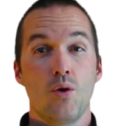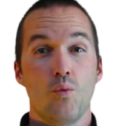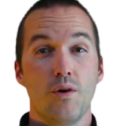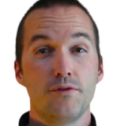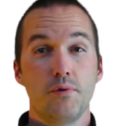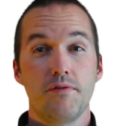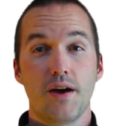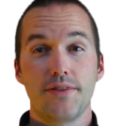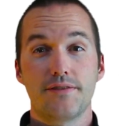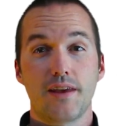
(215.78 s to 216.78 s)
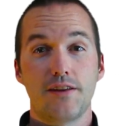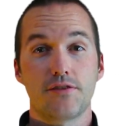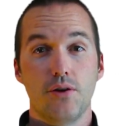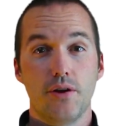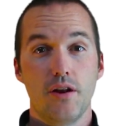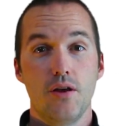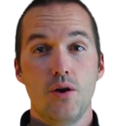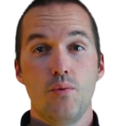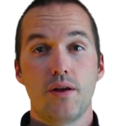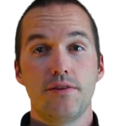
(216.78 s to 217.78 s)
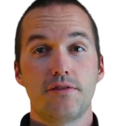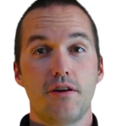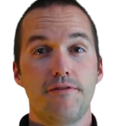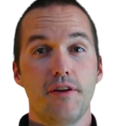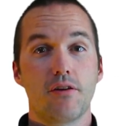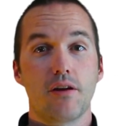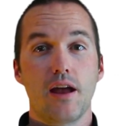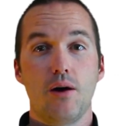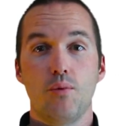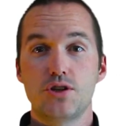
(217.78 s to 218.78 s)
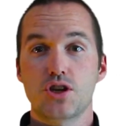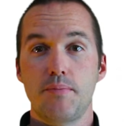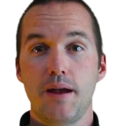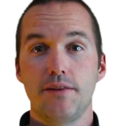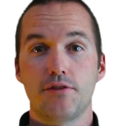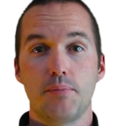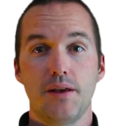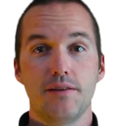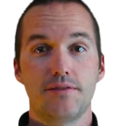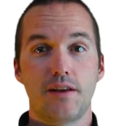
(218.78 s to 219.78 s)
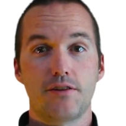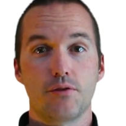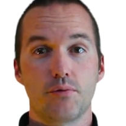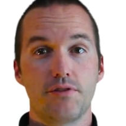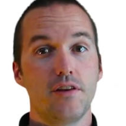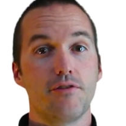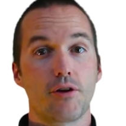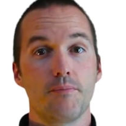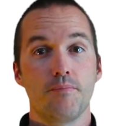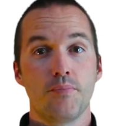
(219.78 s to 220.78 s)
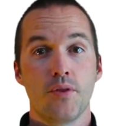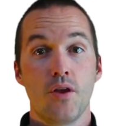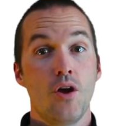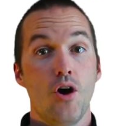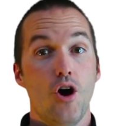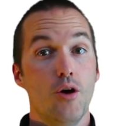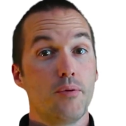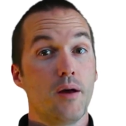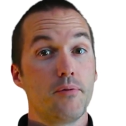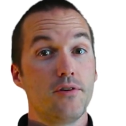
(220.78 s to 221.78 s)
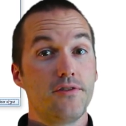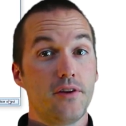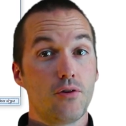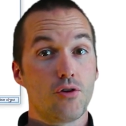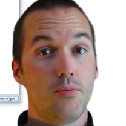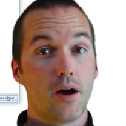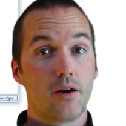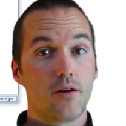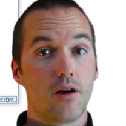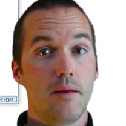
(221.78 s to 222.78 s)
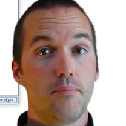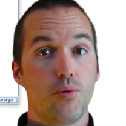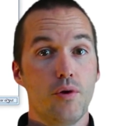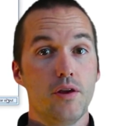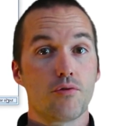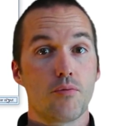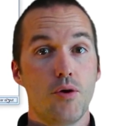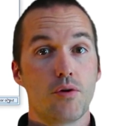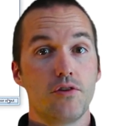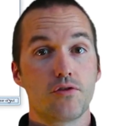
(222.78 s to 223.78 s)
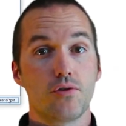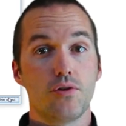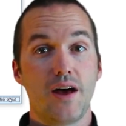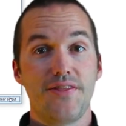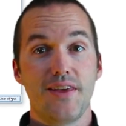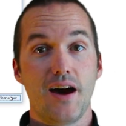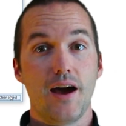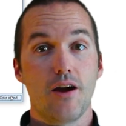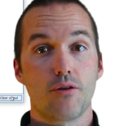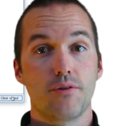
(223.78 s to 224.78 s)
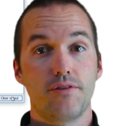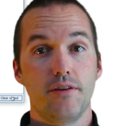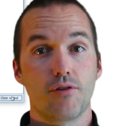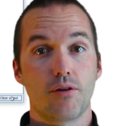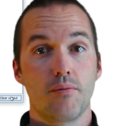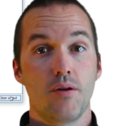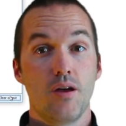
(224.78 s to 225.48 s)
Once we've got the sketch loaded, we can start figuring out which commands are being sent to the receiver. Open up your serial monitor and point your remote control at the IR receiver.